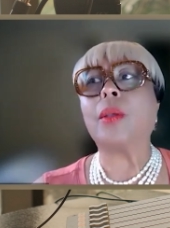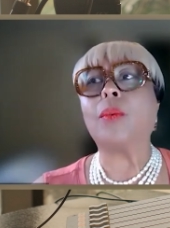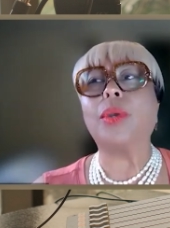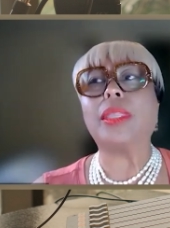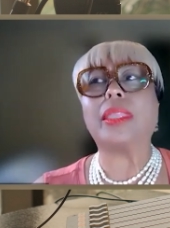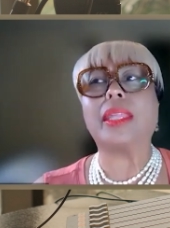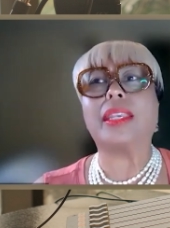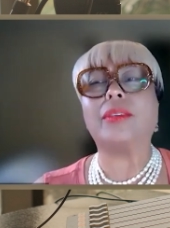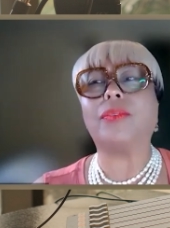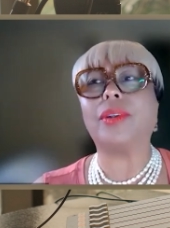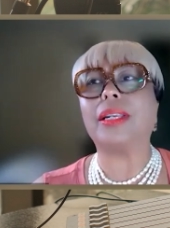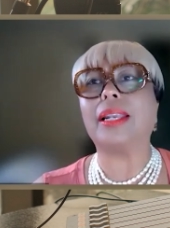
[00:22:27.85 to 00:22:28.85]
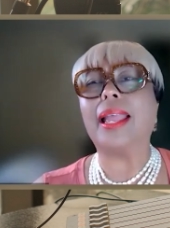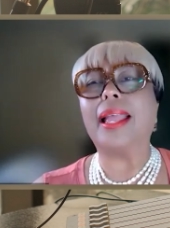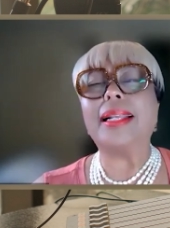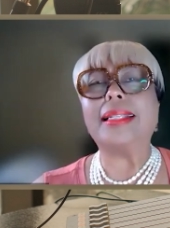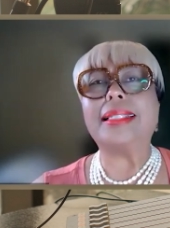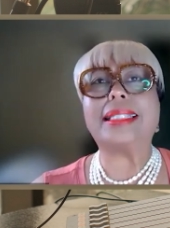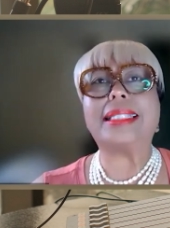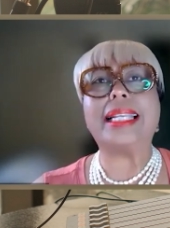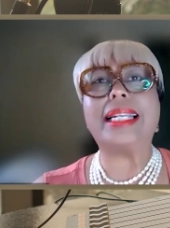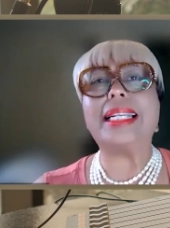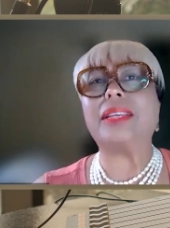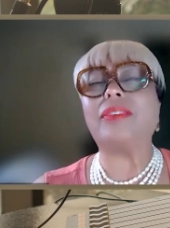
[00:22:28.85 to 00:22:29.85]
with the different
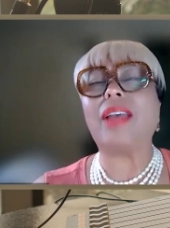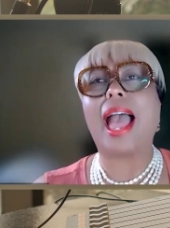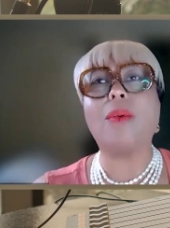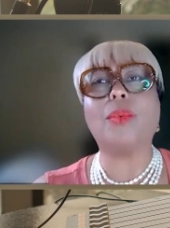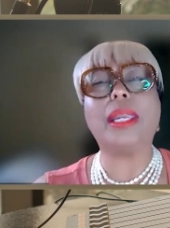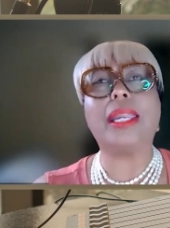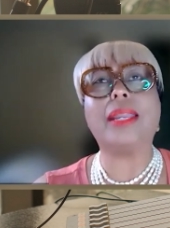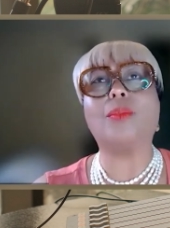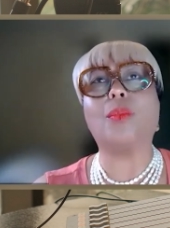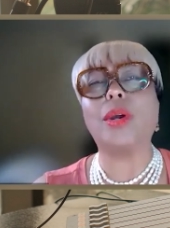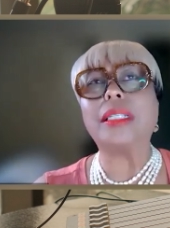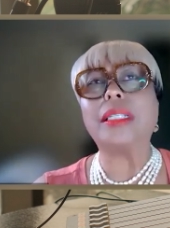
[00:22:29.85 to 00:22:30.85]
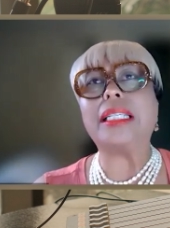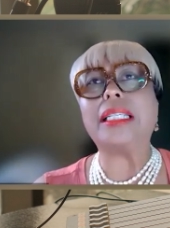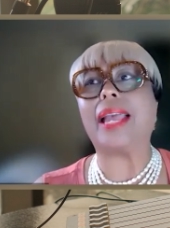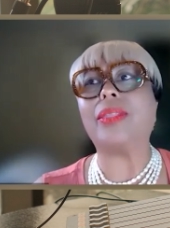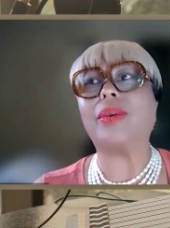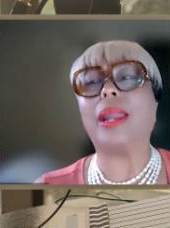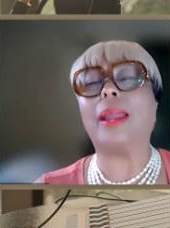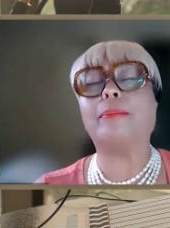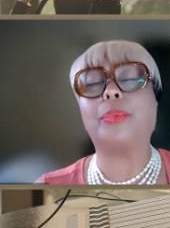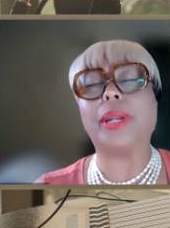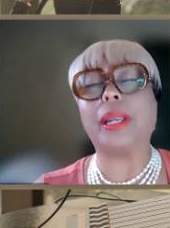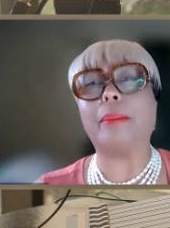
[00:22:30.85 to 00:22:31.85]
cities of how we can work together and
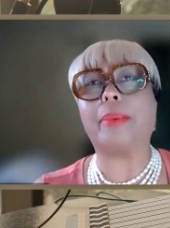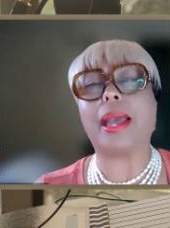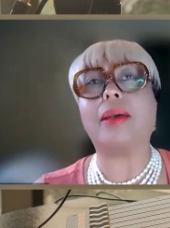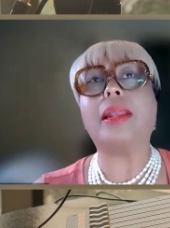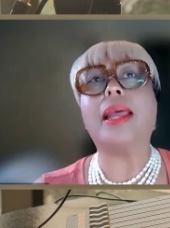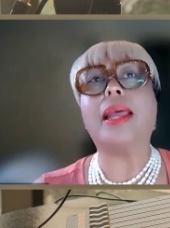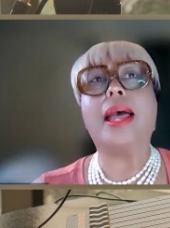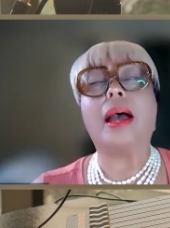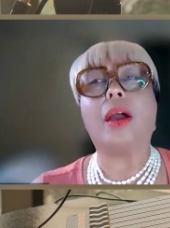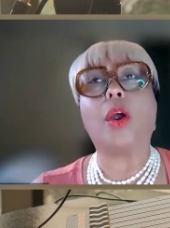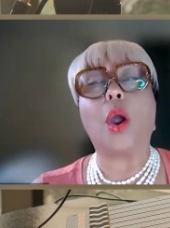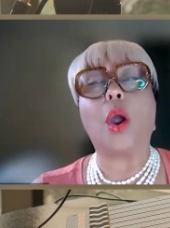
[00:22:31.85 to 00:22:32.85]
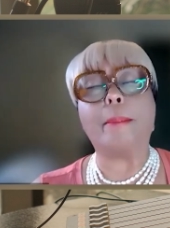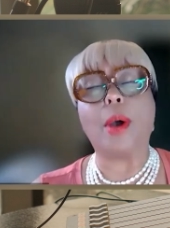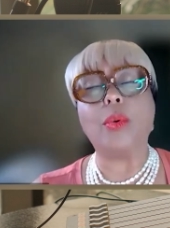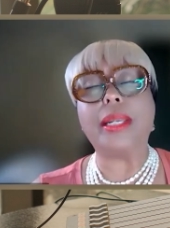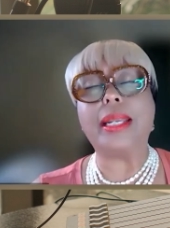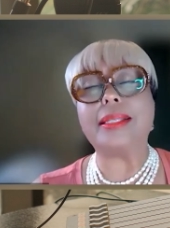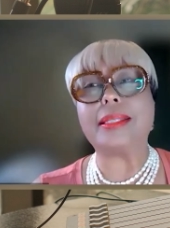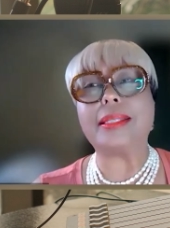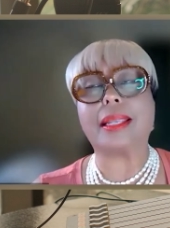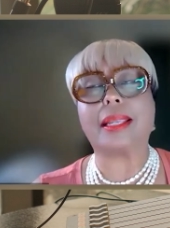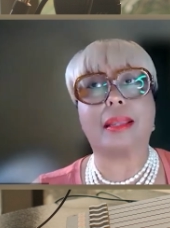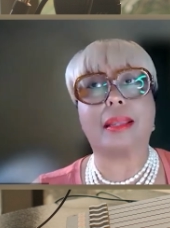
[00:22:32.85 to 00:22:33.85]
bring about a harmonious
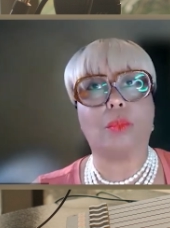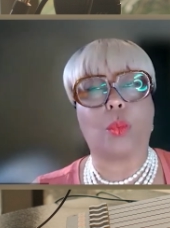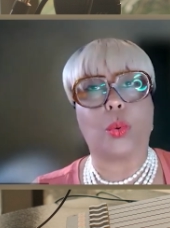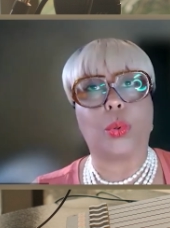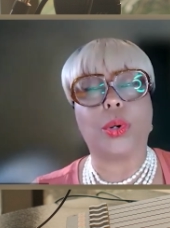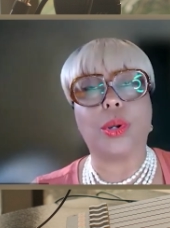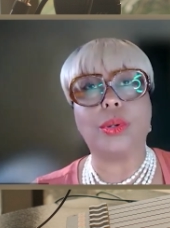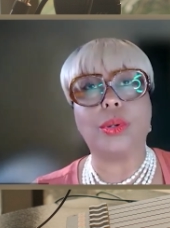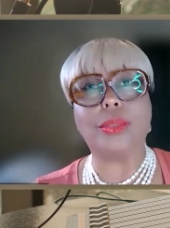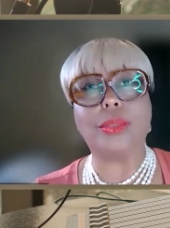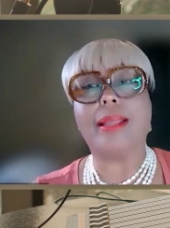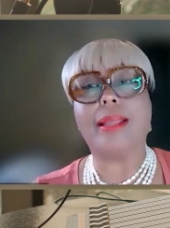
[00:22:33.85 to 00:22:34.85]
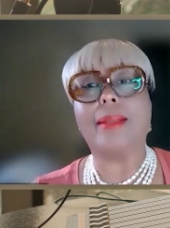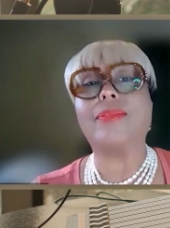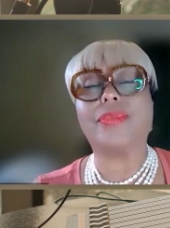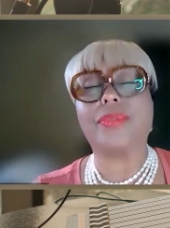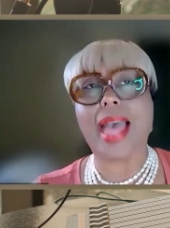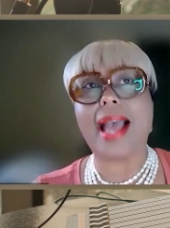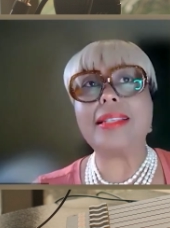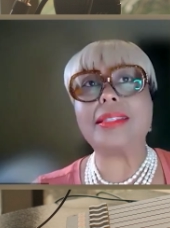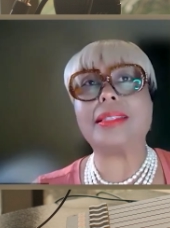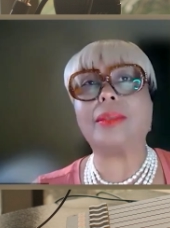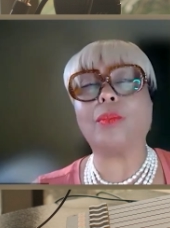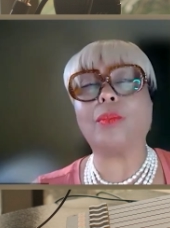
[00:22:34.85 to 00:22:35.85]
world that
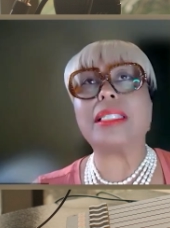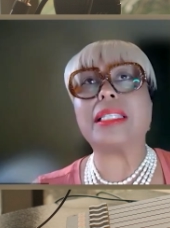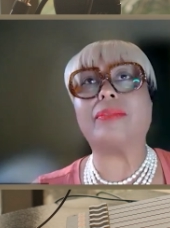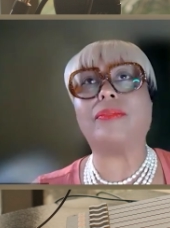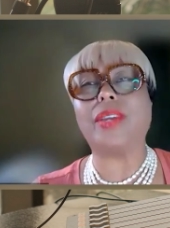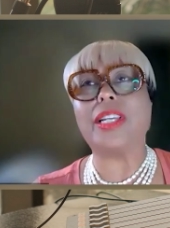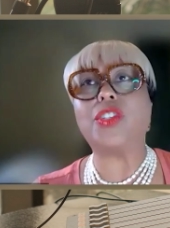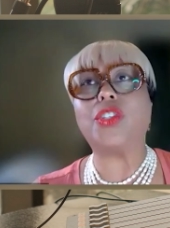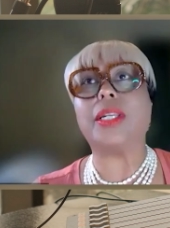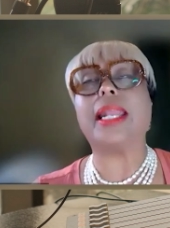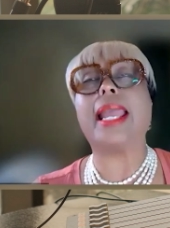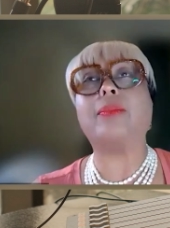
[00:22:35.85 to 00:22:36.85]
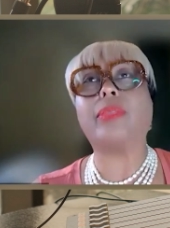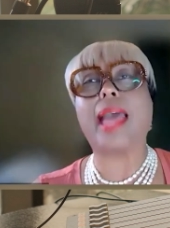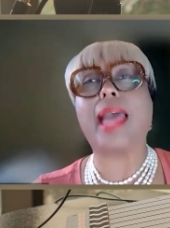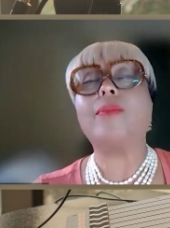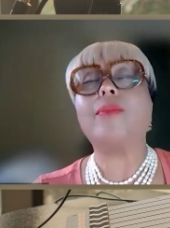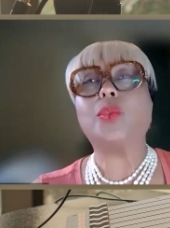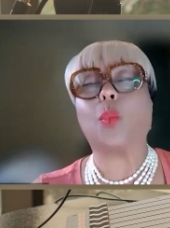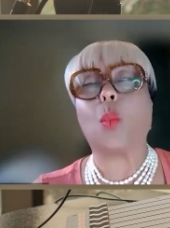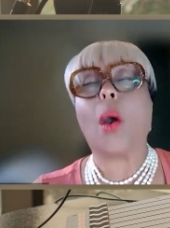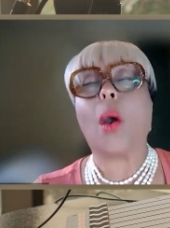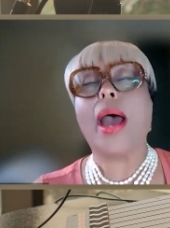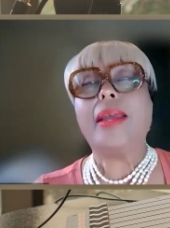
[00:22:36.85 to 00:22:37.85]
was the vision and that was
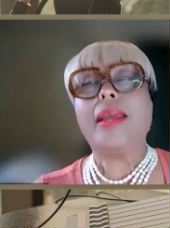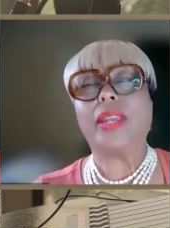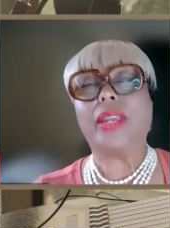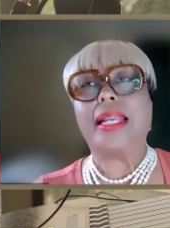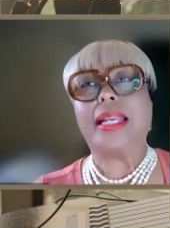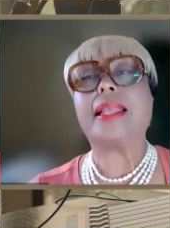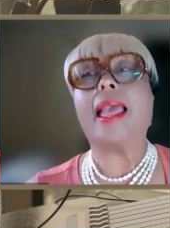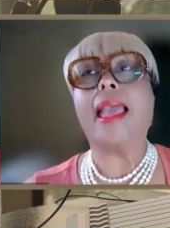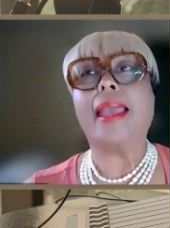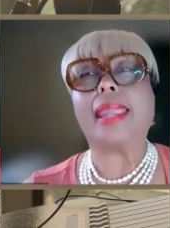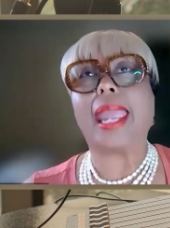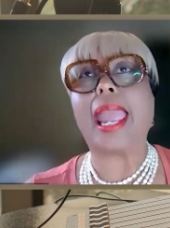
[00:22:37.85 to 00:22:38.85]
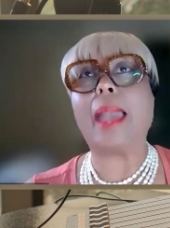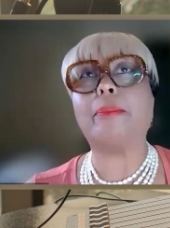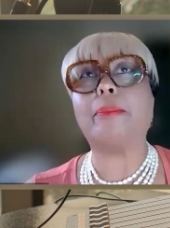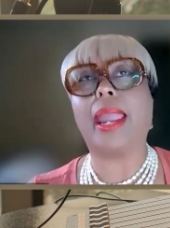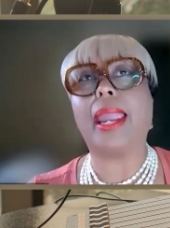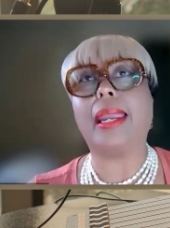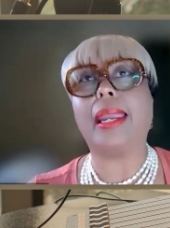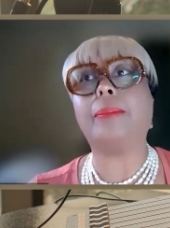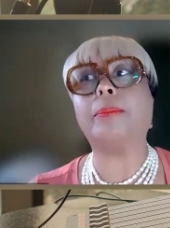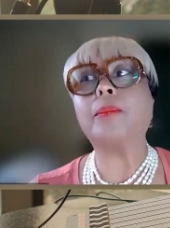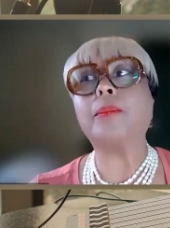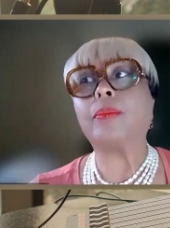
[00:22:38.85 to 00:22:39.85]
one of his campaign